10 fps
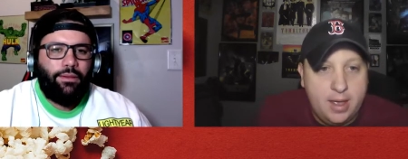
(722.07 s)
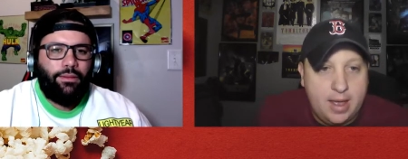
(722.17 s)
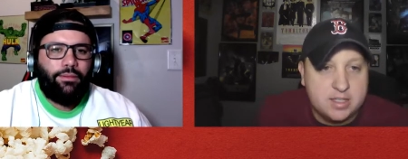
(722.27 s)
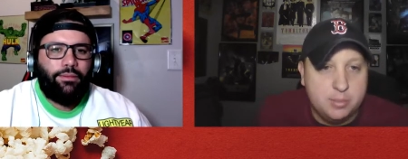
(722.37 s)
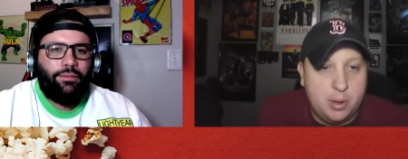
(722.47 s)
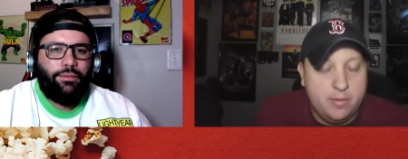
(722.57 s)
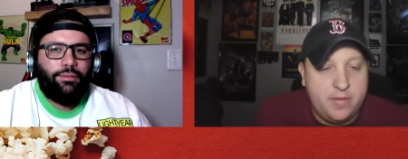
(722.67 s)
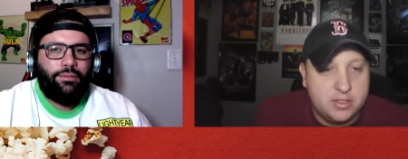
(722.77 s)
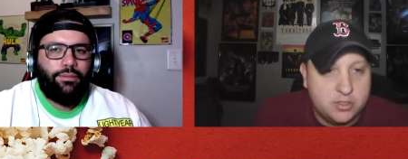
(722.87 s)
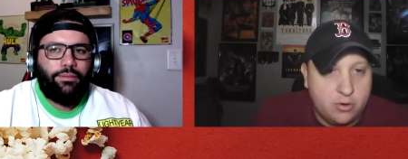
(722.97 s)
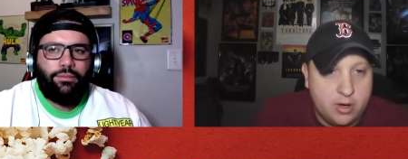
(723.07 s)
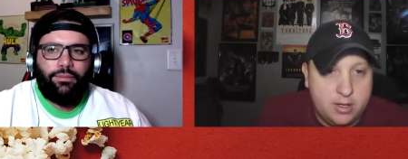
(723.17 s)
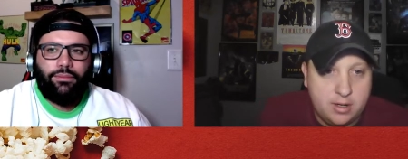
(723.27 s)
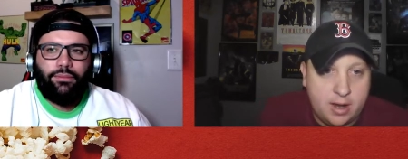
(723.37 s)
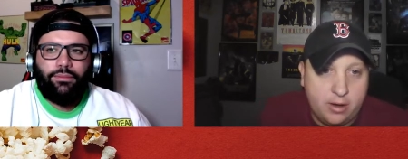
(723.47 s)
Speaker 1: as a Boba Fett
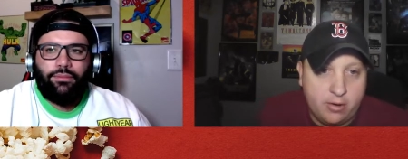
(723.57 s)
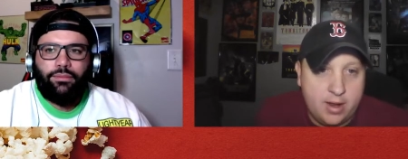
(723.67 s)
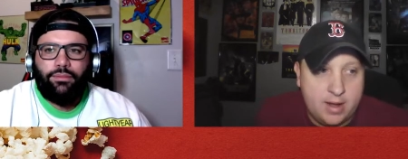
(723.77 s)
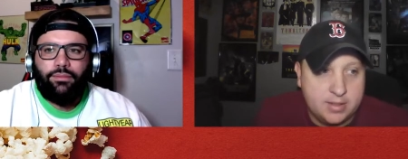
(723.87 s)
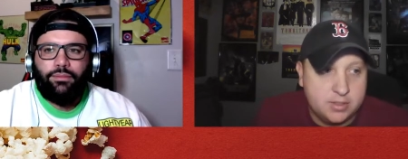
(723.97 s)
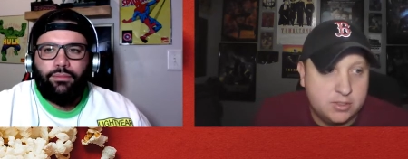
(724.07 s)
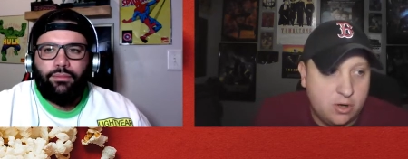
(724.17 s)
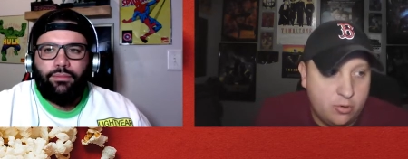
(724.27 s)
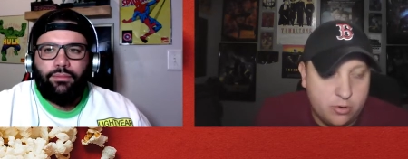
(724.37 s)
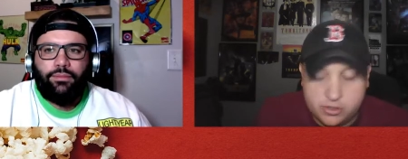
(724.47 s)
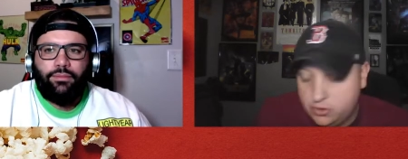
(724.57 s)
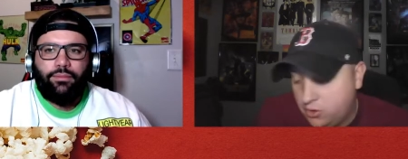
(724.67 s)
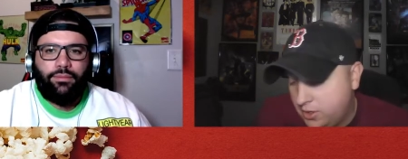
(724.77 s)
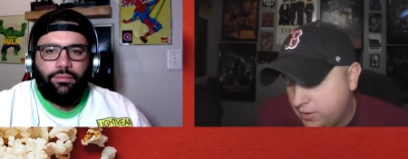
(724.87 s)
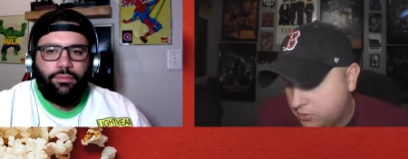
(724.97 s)
story, not great. As a Star Wars
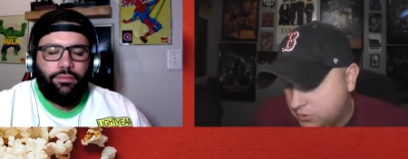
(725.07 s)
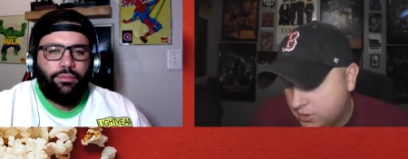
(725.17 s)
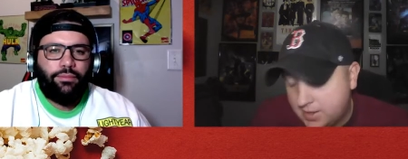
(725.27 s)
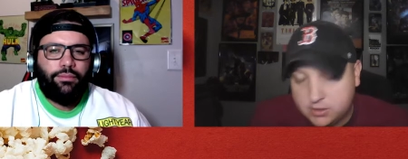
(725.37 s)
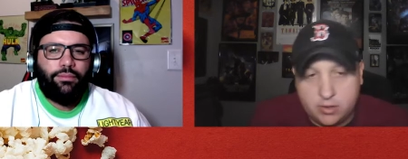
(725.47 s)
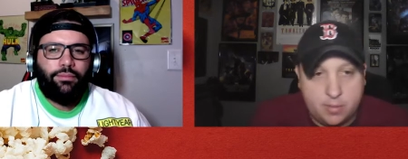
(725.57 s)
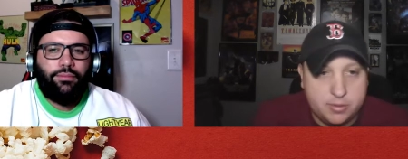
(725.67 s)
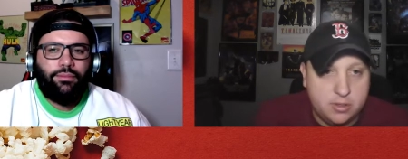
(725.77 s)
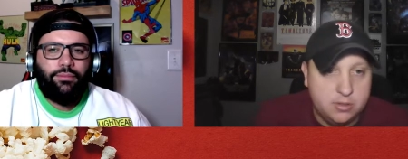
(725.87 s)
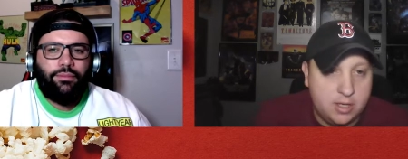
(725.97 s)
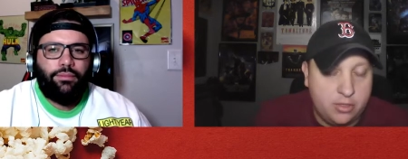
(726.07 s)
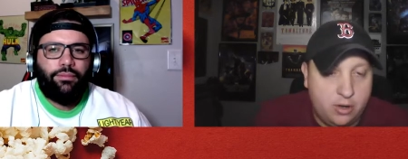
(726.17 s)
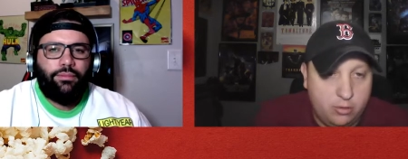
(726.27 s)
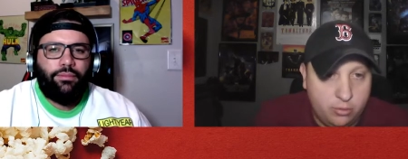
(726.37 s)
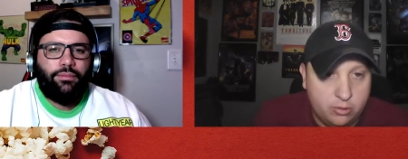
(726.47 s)
story, those last three episodes I
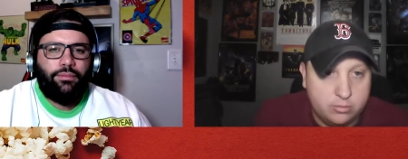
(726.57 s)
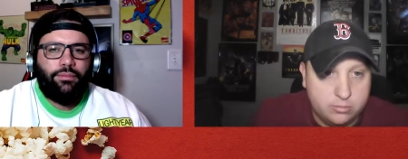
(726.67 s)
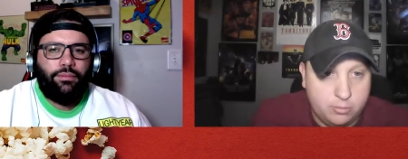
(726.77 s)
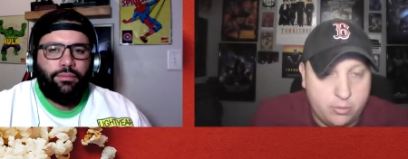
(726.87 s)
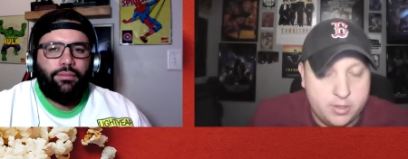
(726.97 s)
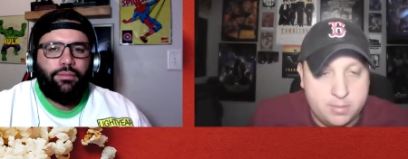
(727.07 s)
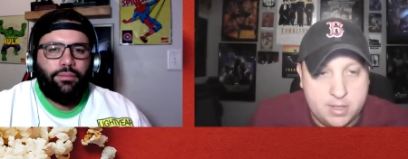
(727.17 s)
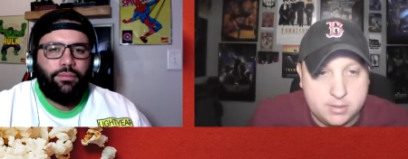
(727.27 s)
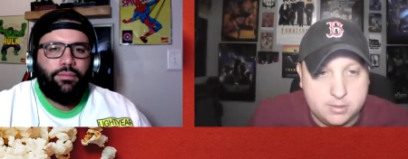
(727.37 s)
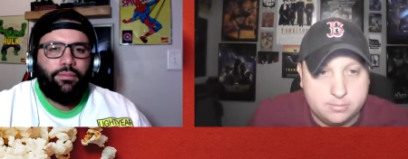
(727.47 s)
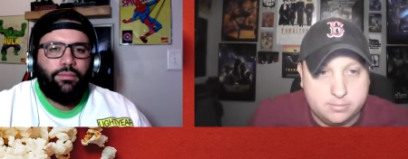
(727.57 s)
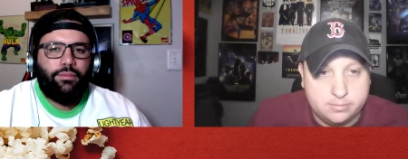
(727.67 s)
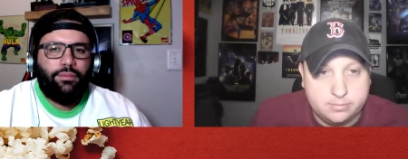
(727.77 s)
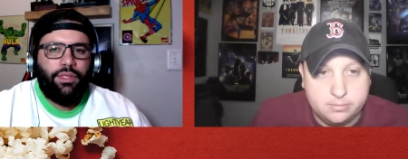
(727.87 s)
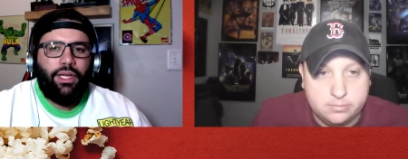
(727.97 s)
thought were were pretty amazing.
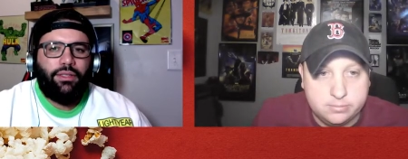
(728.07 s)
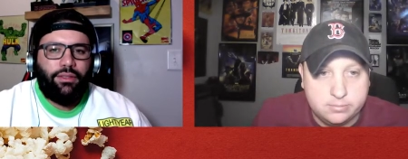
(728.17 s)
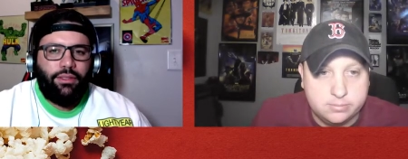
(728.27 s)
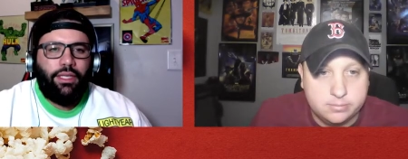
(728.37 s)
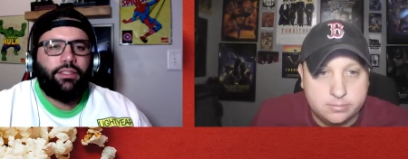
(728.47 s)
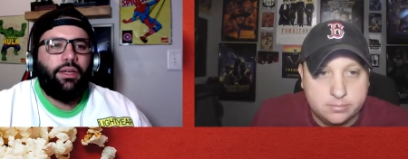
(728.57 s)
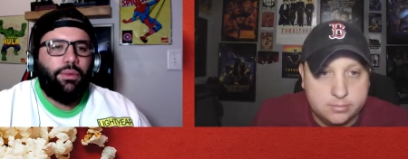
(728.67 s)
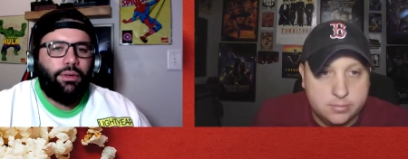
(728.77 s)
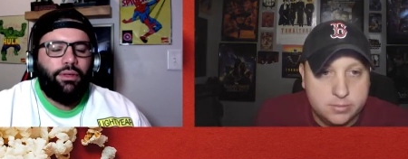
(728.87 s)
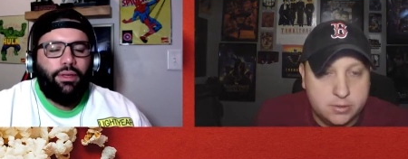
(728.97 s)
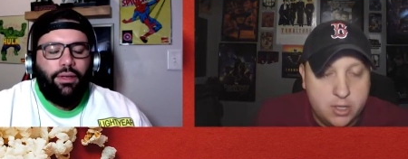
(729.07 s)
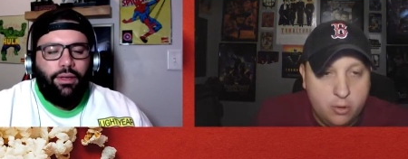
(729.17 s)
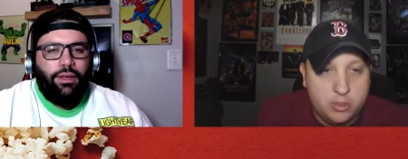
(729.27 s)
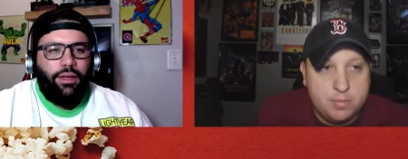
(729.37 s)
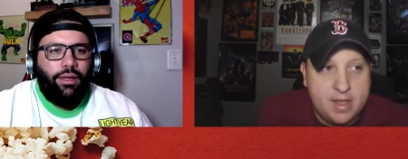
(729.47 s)
Speaker 2: Yes, yes, they were.
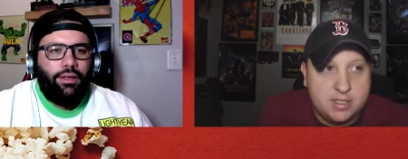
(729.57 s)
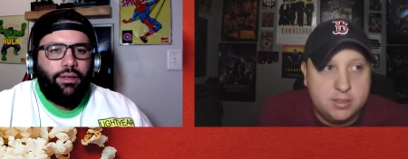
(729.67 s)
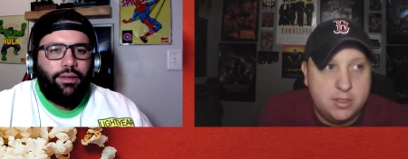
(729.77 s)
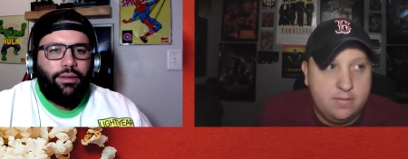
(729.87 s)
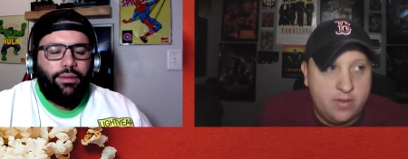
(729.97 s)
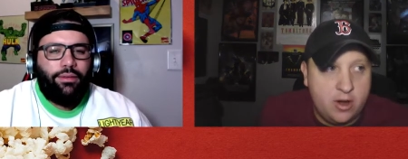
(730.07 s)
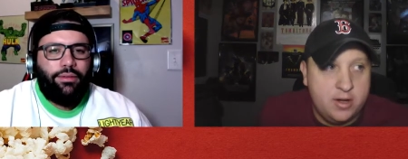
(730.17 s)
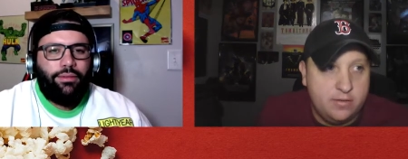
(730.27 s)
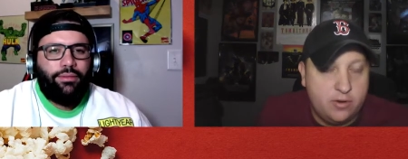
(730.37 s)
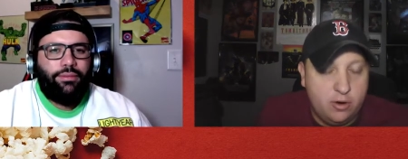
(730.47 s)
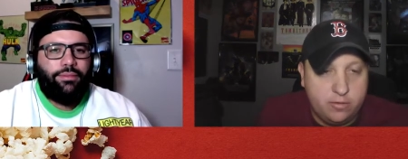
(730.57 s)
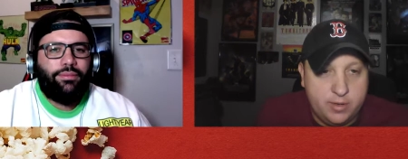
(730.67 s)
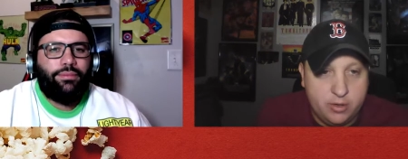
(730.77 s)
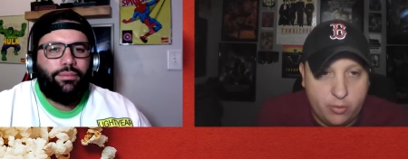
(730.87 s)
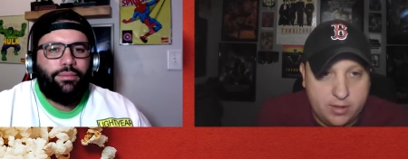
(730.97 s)
Which and, makes uh, it
Speaker 1: very difficult
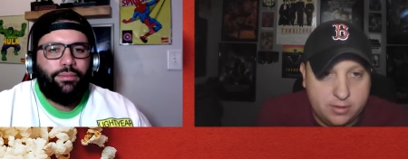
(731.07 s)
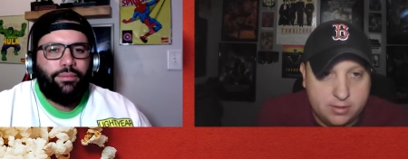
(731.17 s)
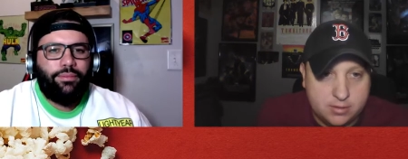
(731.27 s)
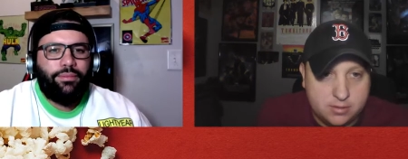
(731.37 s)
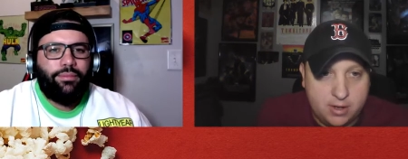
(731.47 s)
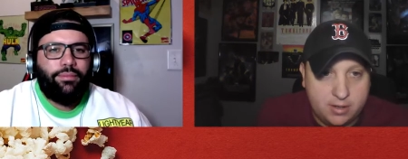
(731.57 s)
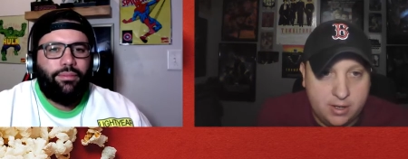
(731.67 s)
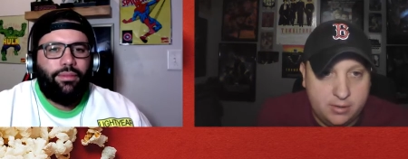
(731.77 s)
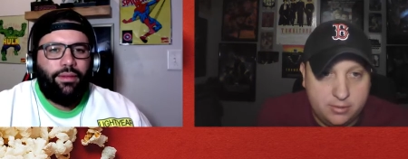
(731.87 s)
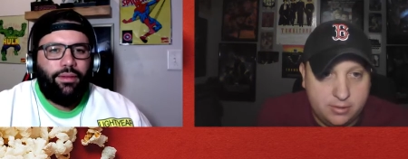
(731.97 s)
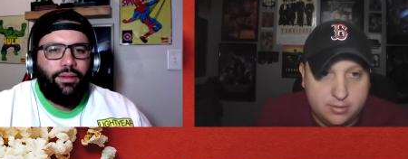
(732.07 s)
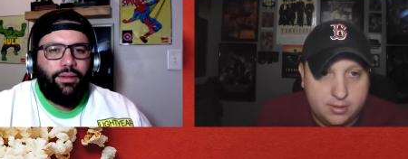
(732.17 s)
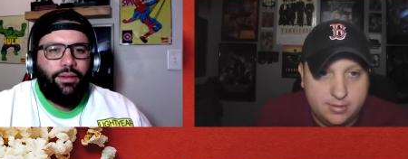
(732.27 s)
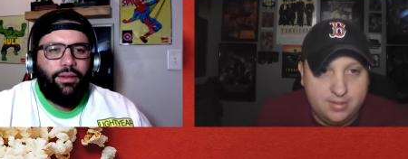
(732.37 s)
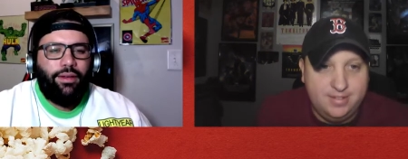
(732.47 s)
for me to rate this. So I don't, I don't know.
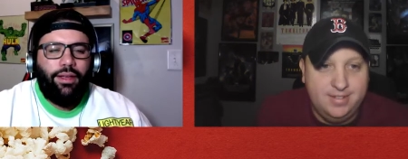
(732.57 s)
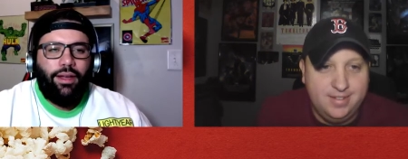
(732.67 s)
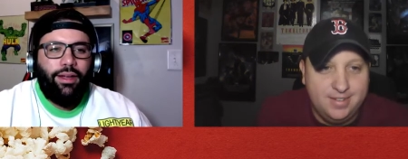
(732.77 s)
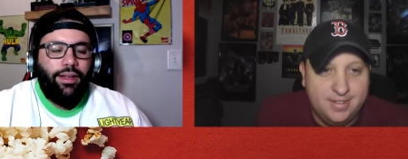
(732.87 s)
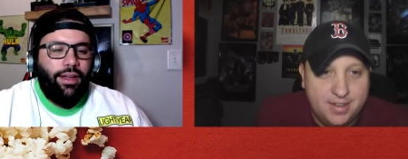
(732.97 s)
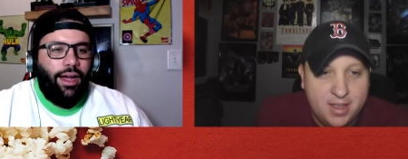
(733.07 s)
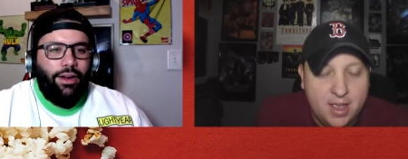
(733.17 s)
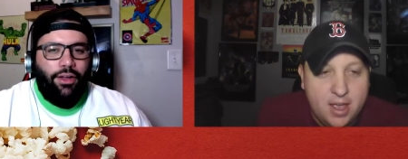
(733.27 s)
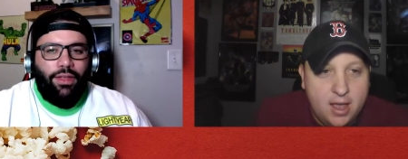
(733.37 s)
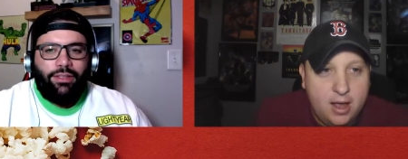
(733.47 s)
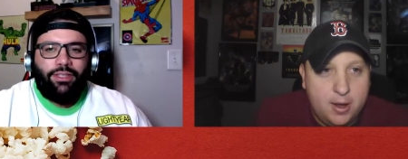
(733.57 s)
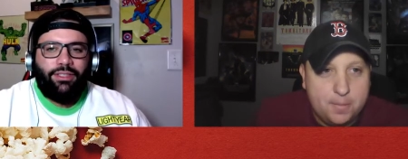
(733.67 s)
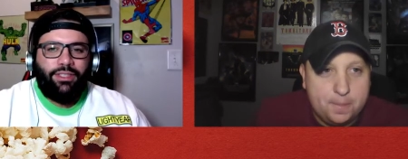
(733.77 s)
yeah,
Speaker 2: I know. And that's what I was